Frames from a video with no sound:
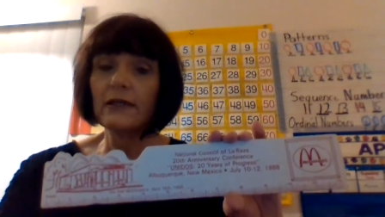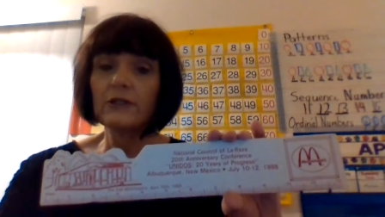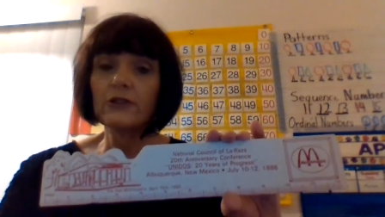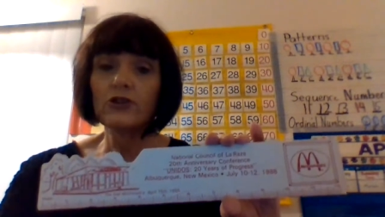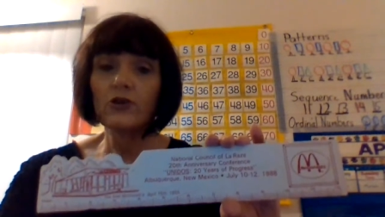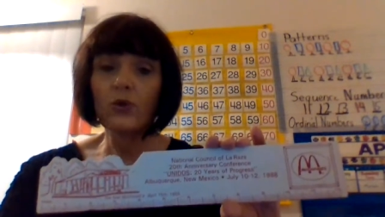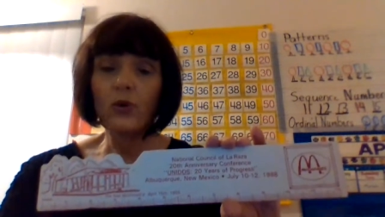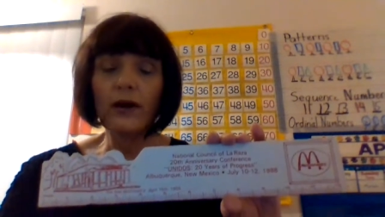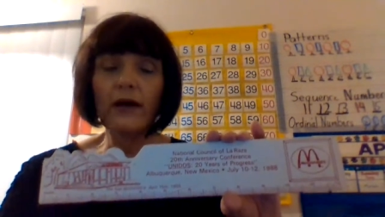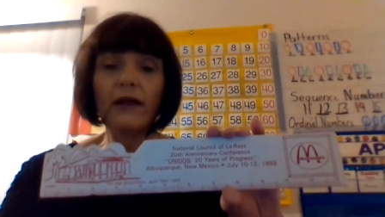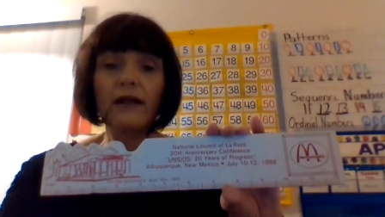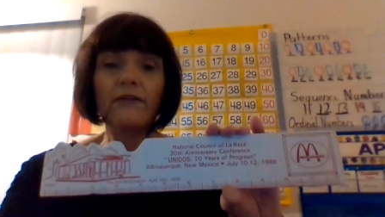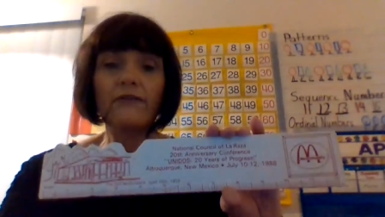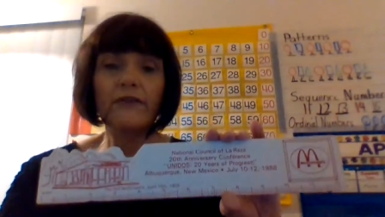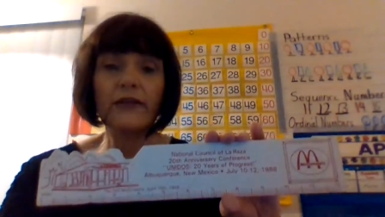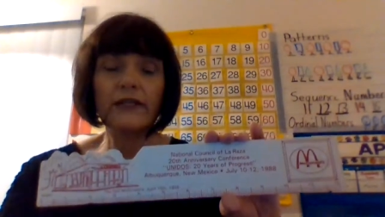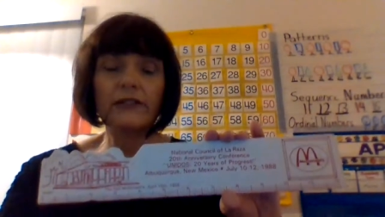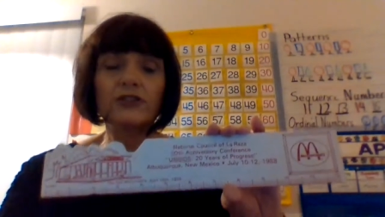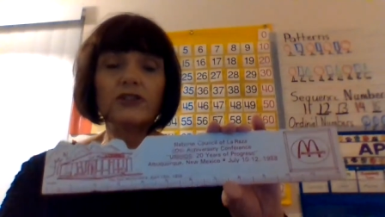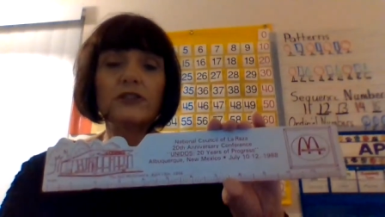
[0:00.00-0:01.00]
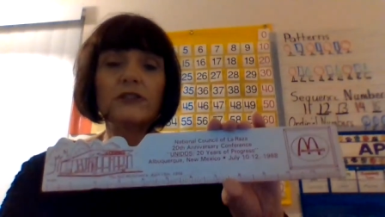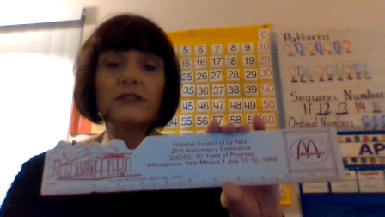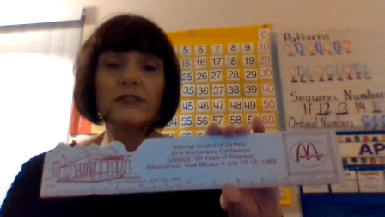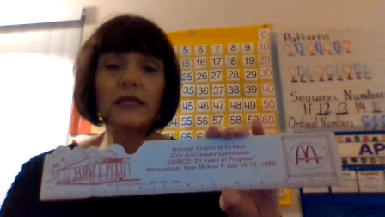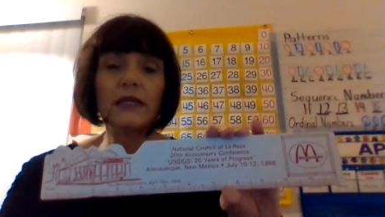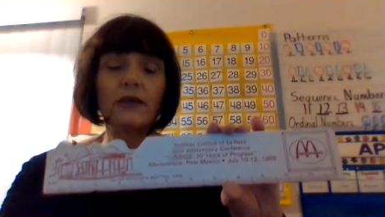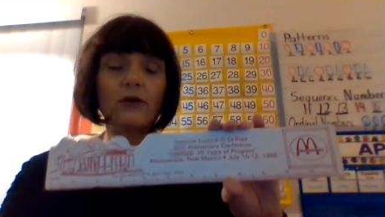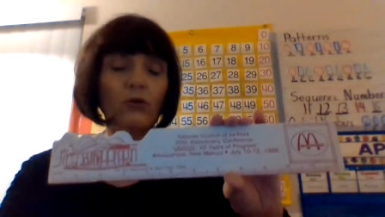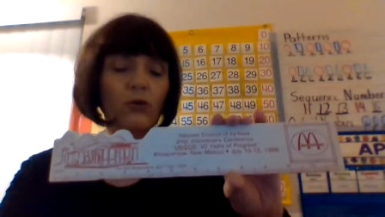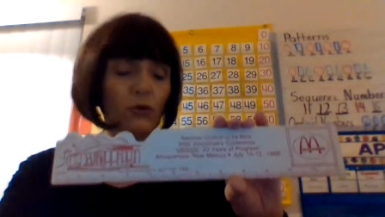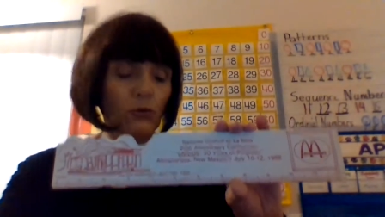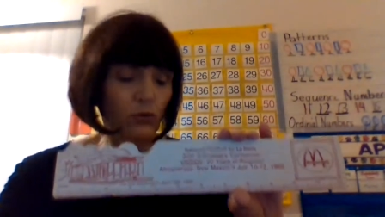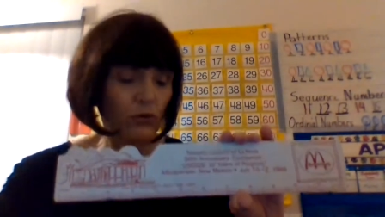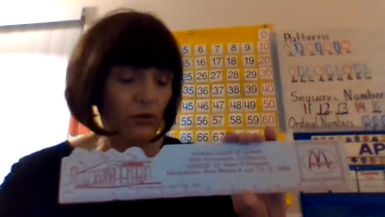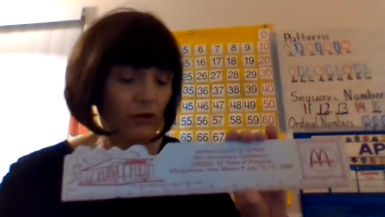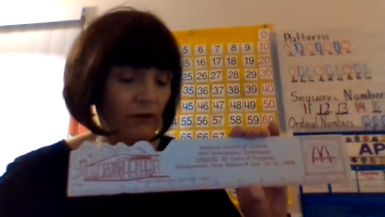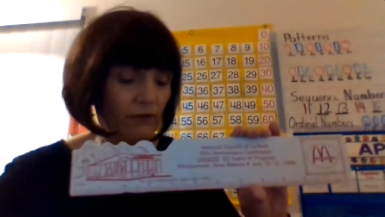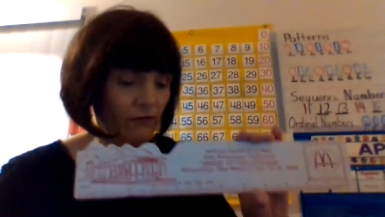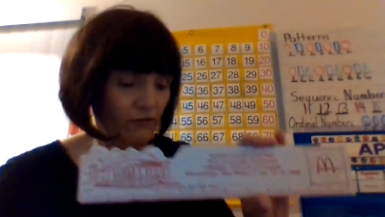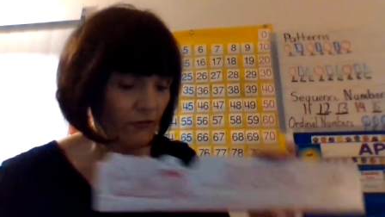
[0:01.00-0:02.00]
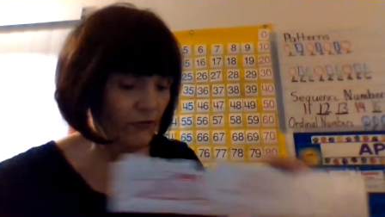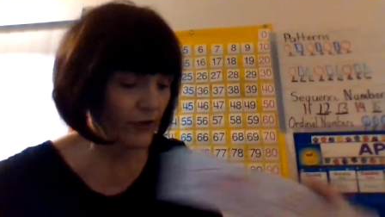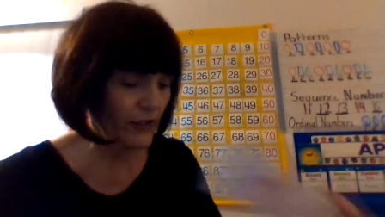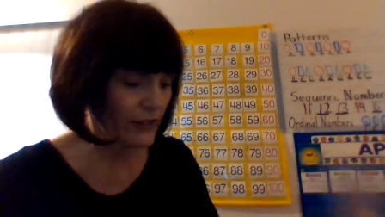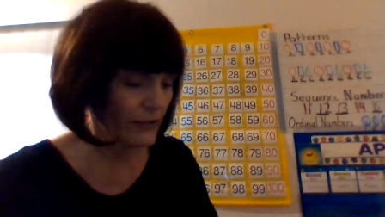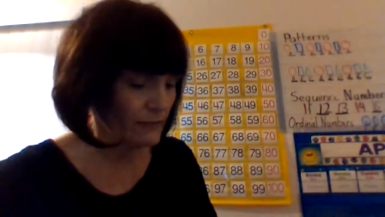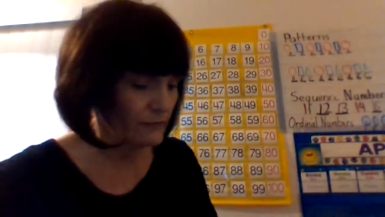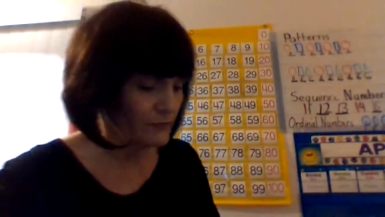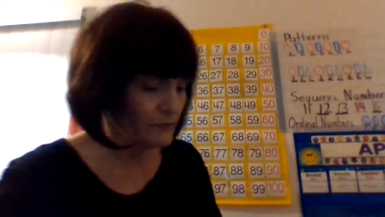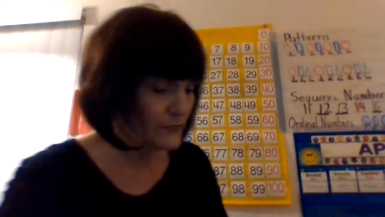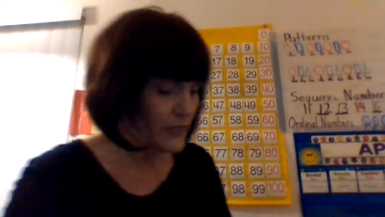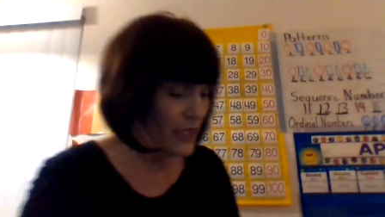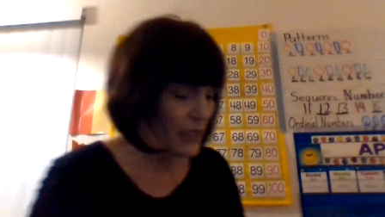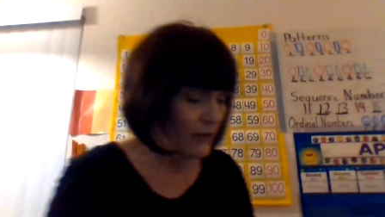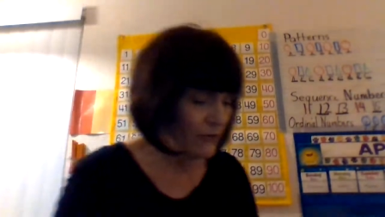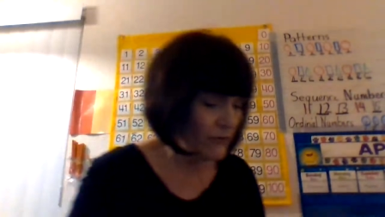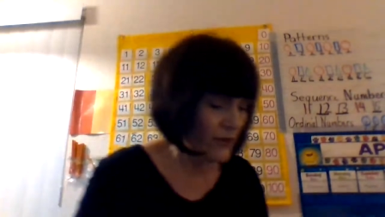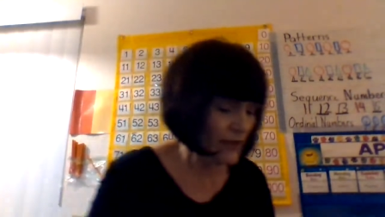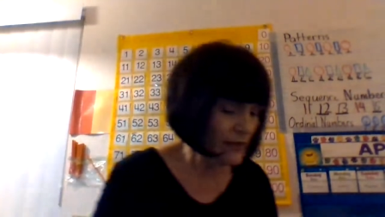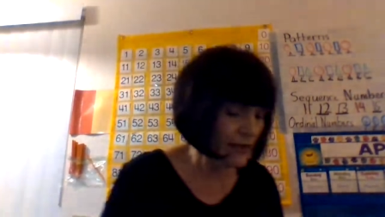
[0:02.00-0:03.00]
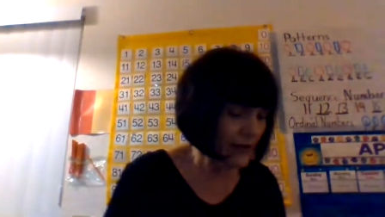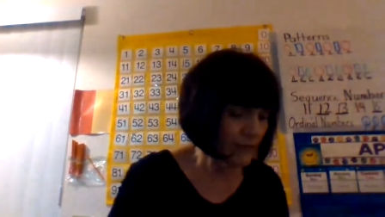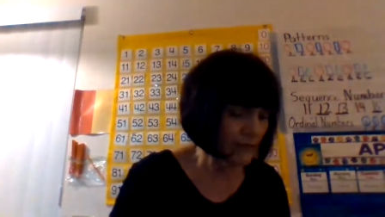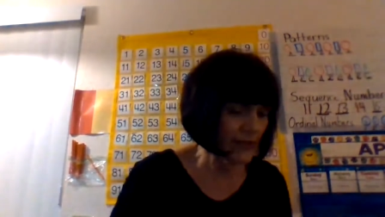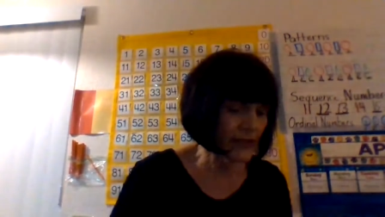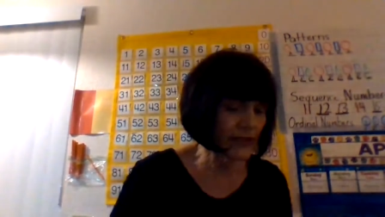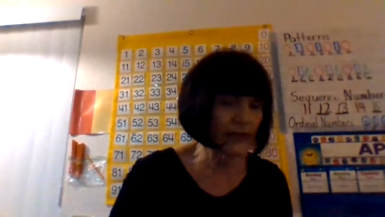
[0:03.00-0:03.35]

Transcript: 12 inches equal 1 foot. Well, let me